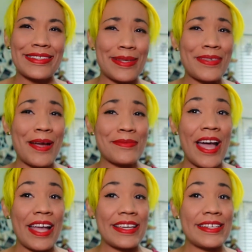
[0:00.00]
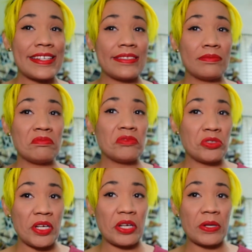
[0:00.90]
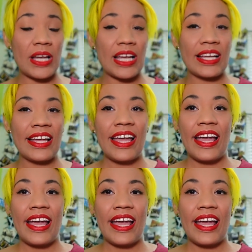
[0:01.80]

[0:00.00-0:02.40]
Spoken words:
sometimes high-key triggering.